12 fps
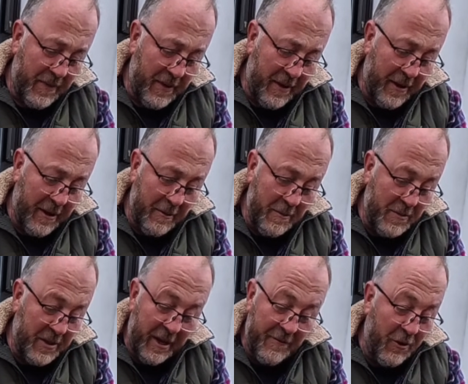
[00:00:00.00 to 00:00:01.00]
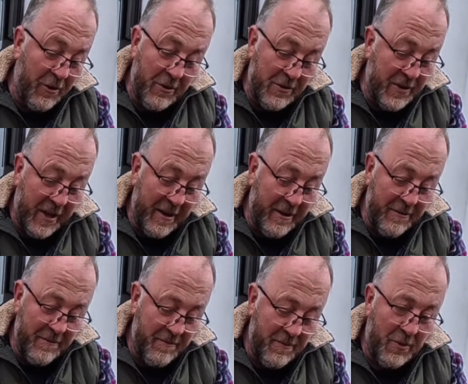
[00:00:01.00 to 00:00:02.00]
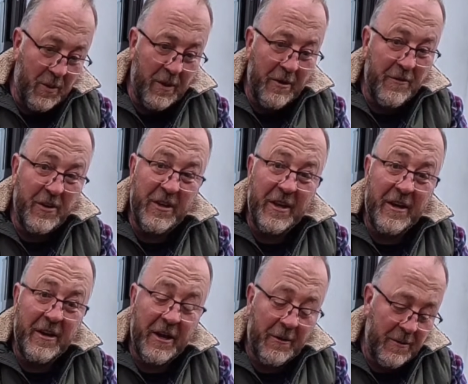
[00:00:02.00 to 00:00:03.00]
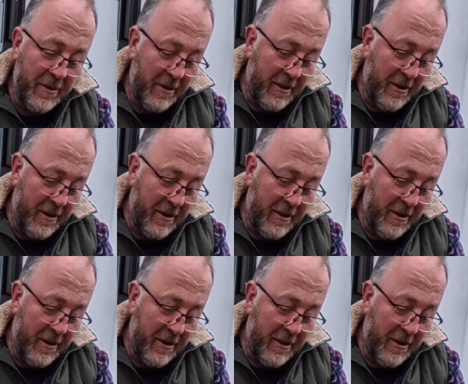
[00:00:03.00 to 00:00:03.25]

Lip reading: I think I've not used that in probably over a year now.